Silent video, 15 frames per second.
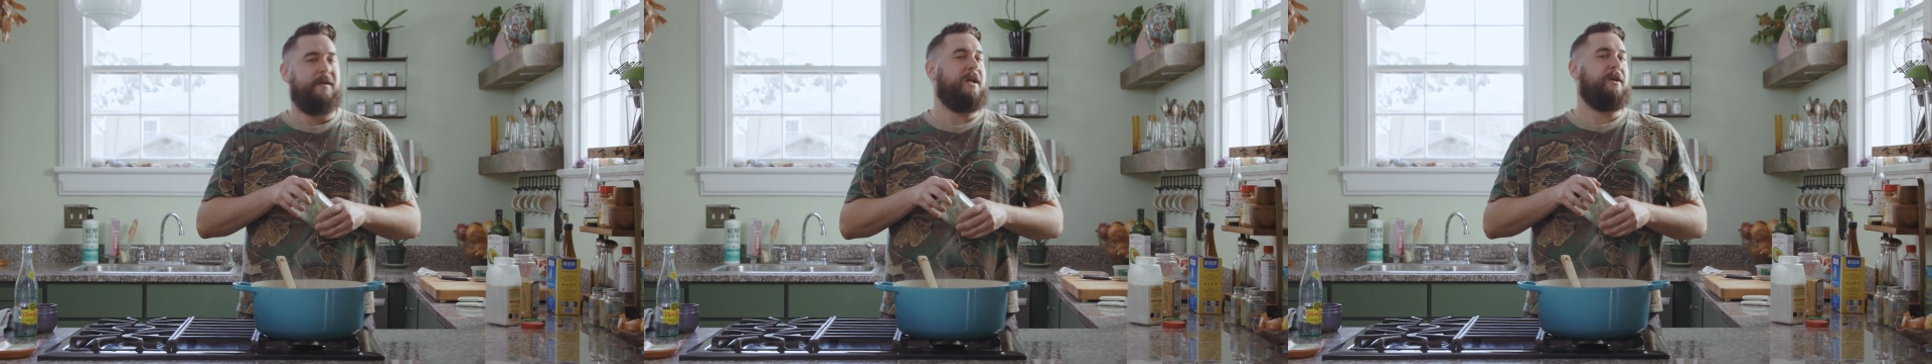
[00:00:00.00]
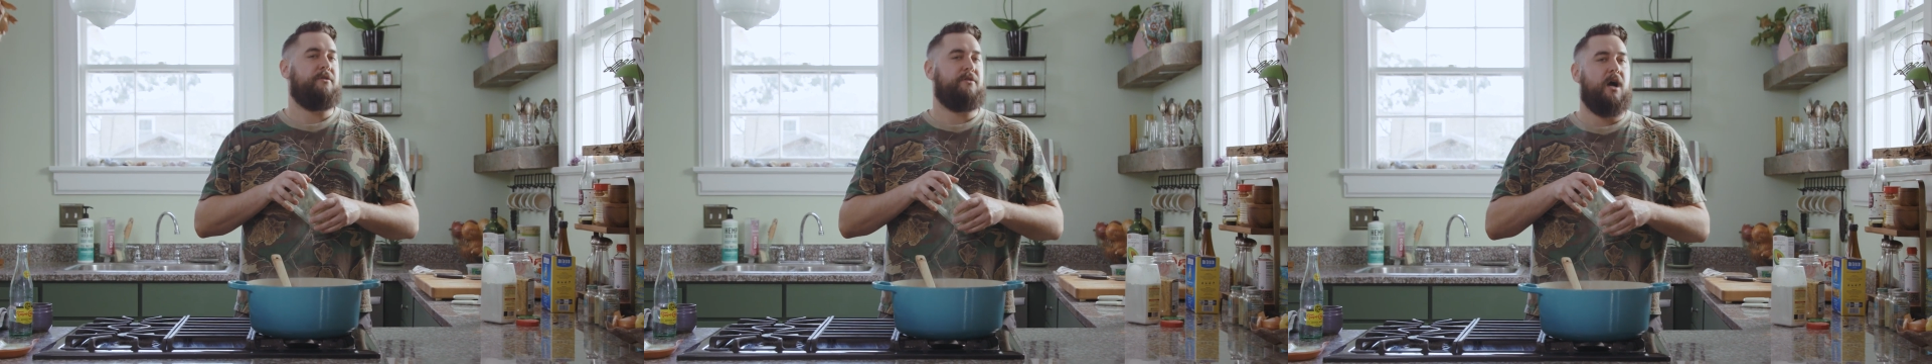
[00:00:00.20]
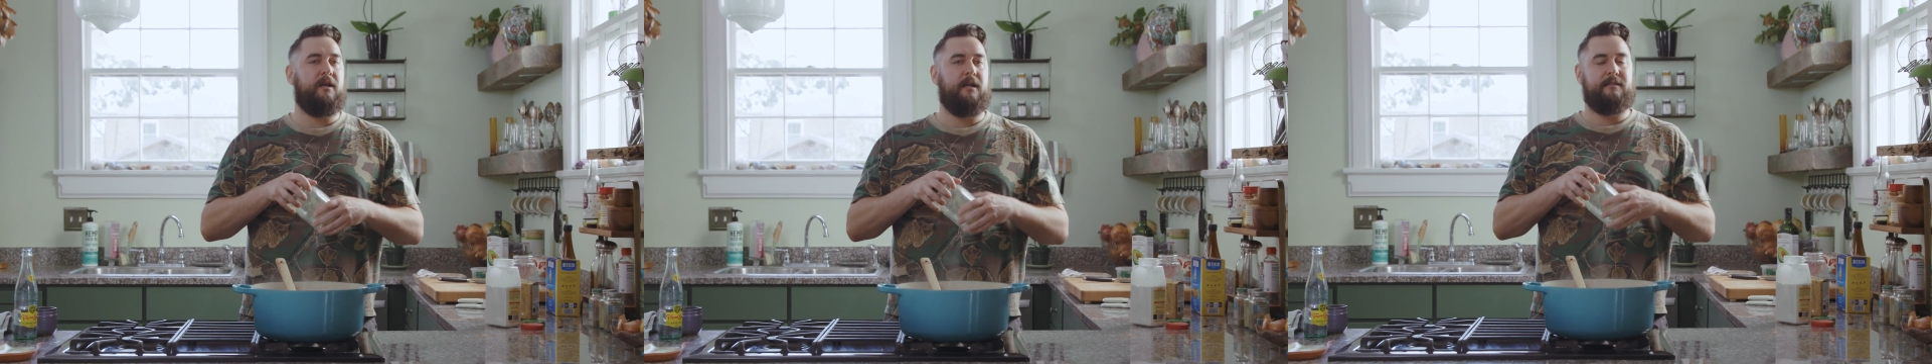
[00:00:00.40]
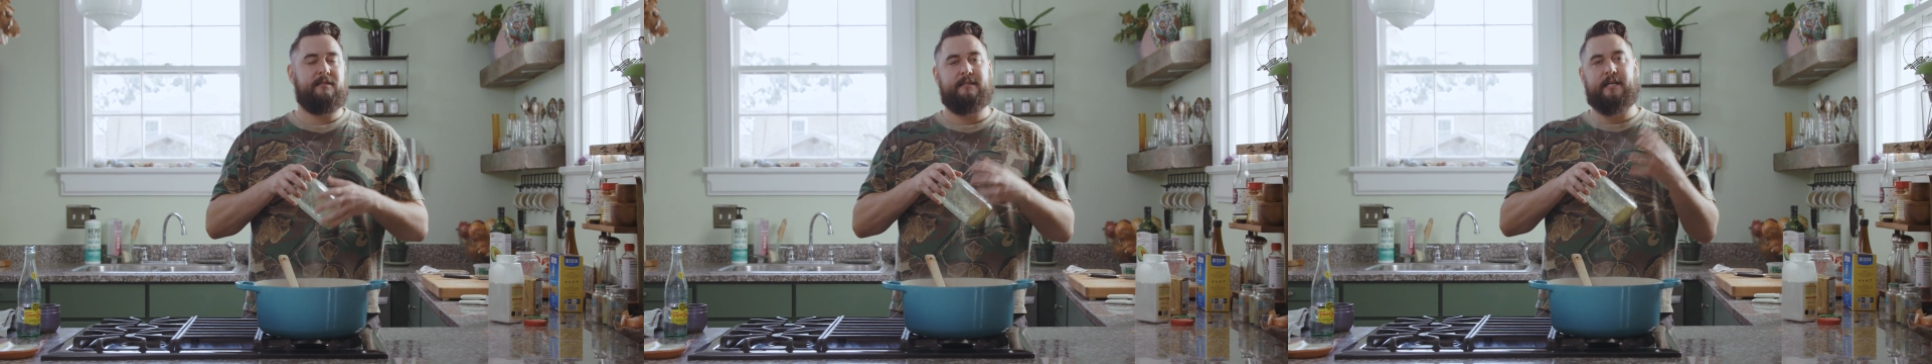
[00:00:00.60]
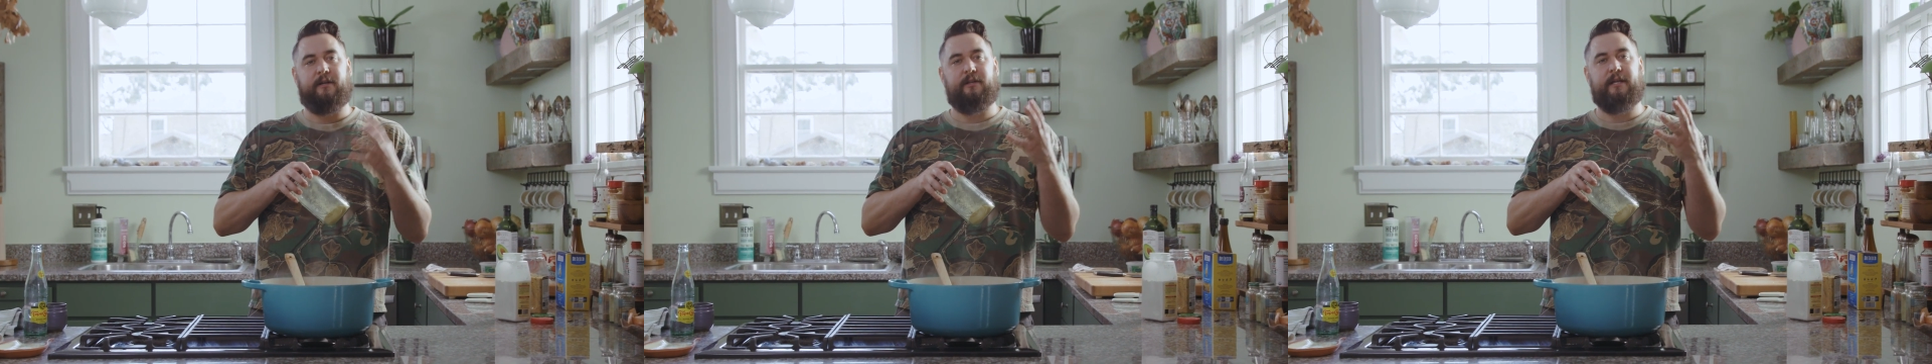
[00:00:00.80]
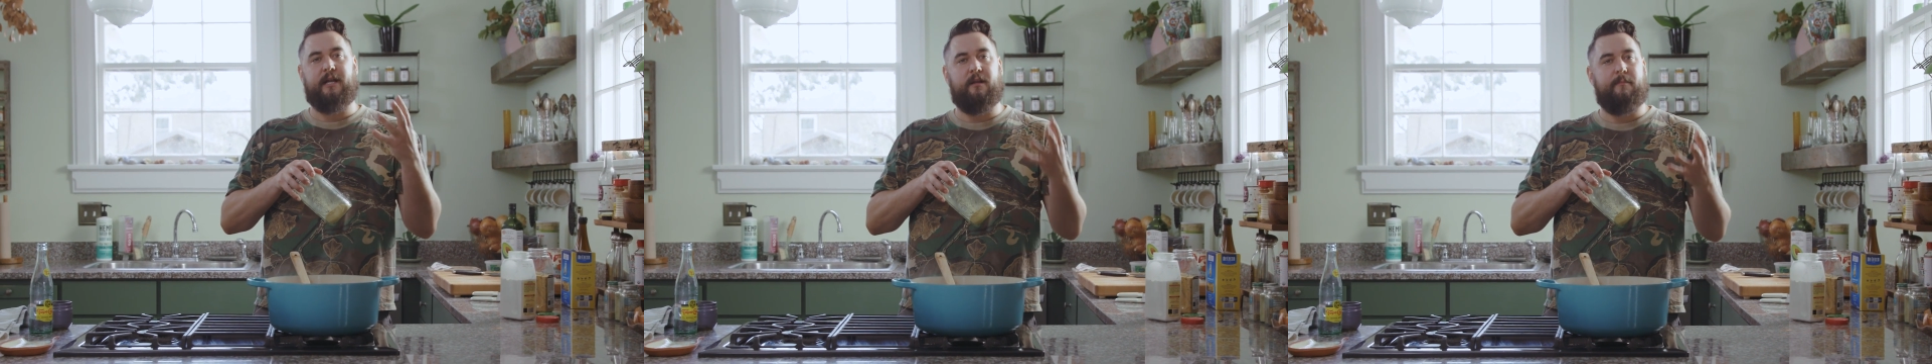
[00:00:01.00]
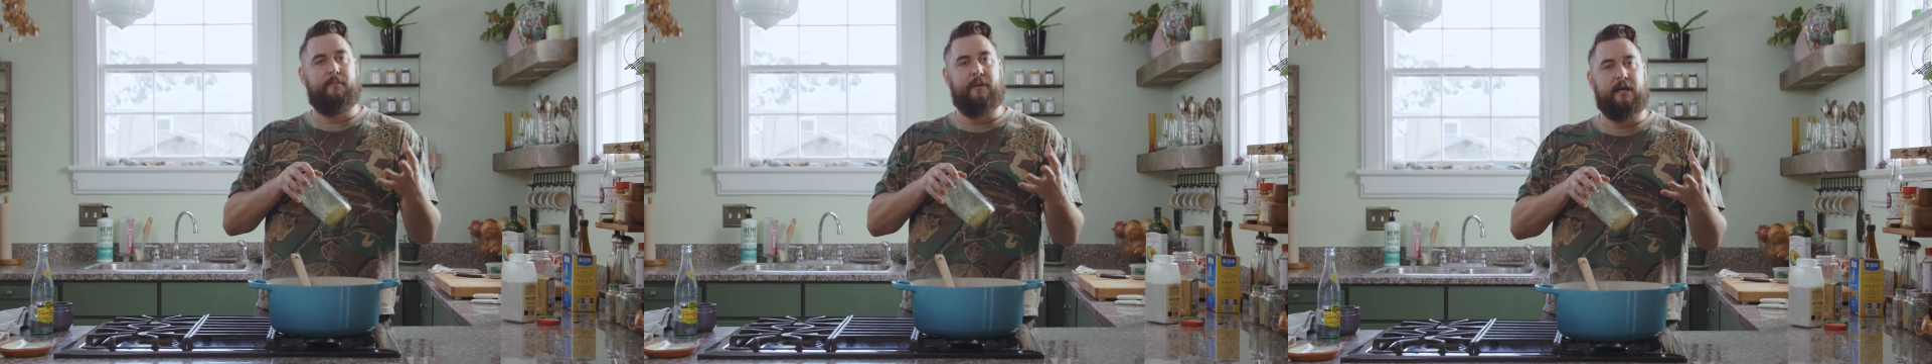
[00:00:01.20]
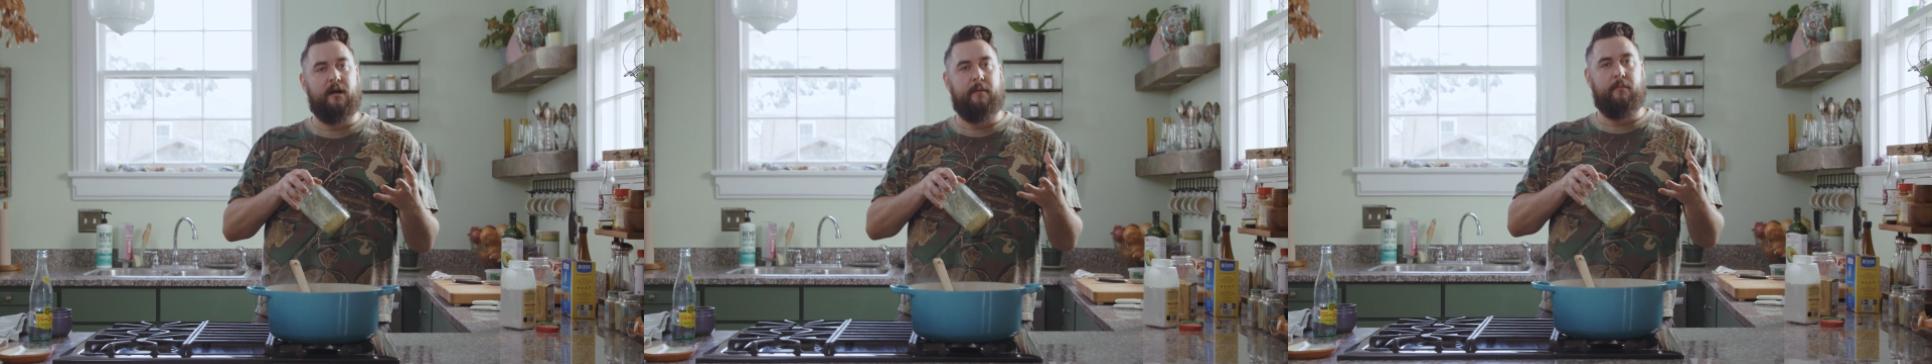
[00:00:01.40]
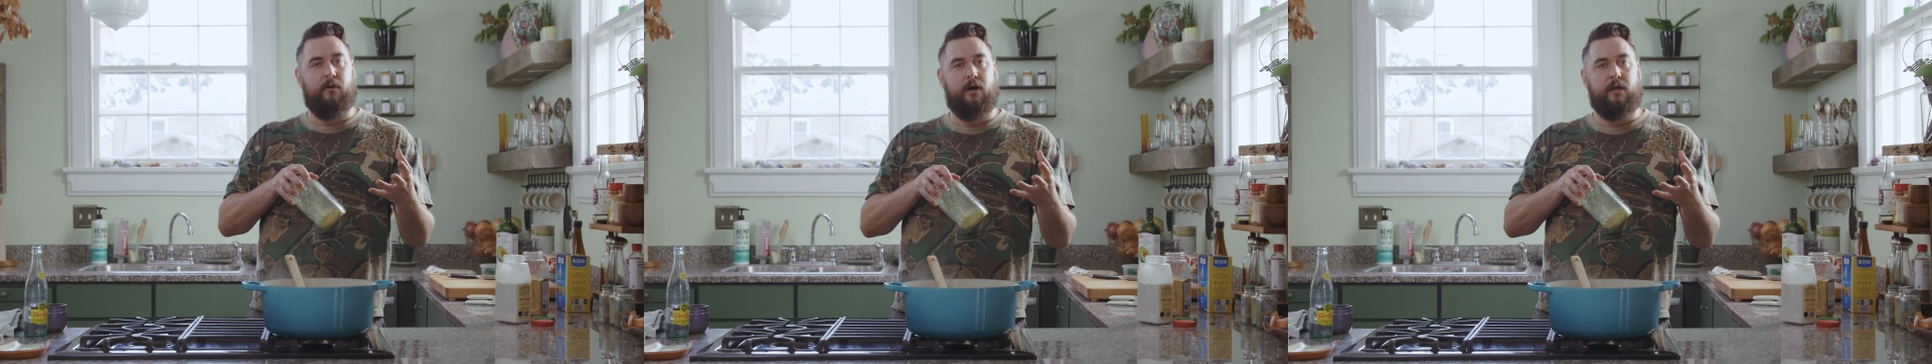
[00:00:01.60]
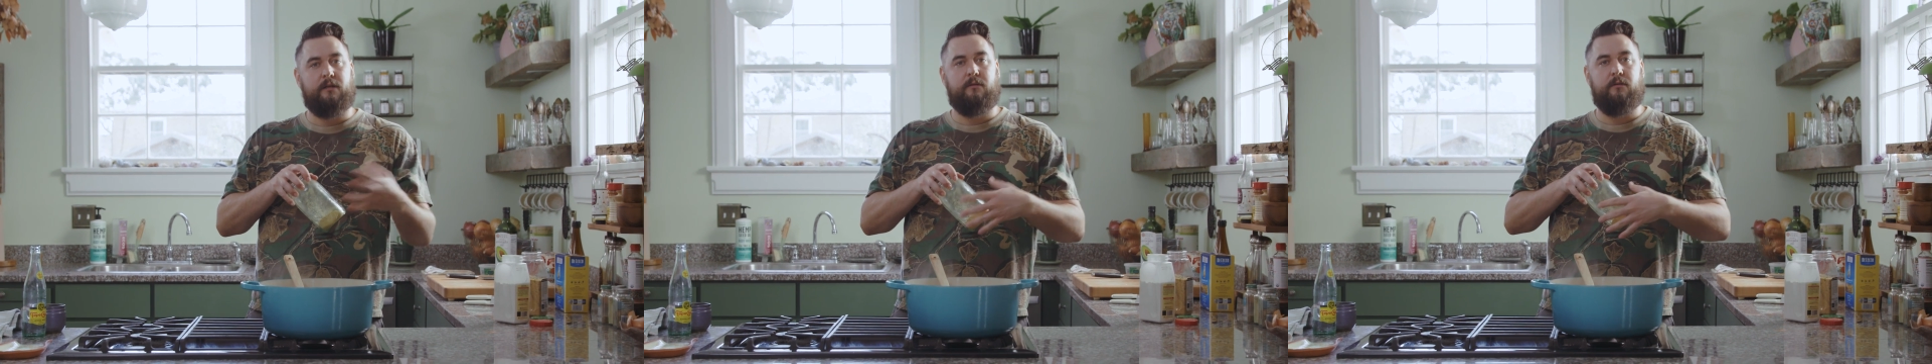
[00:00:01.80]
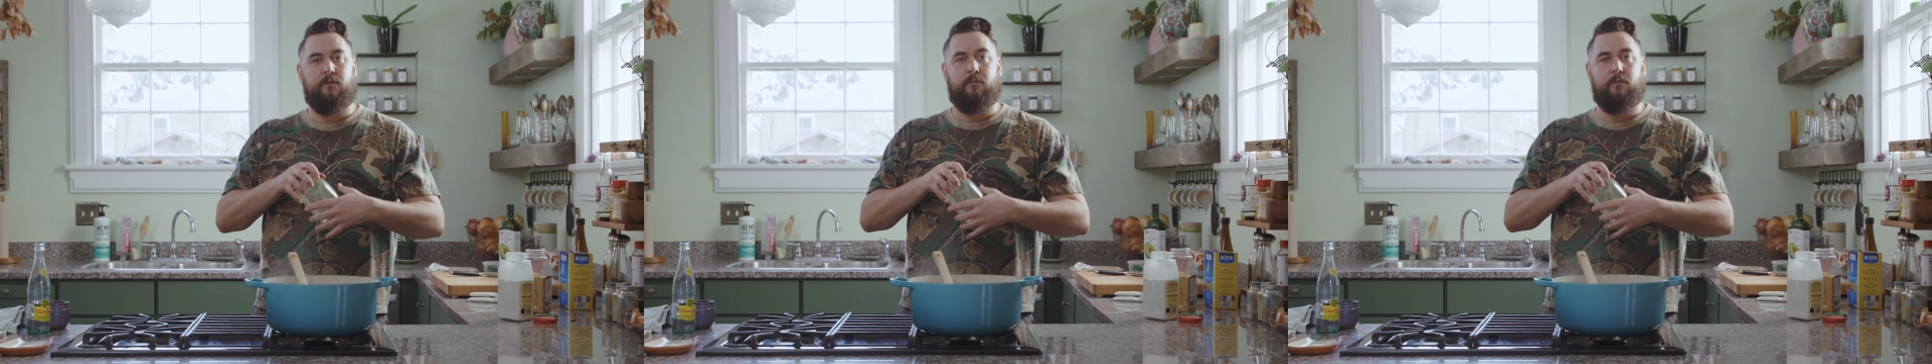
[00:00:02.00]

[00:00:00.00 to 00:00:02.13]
that you're not necessarily gonna pick up on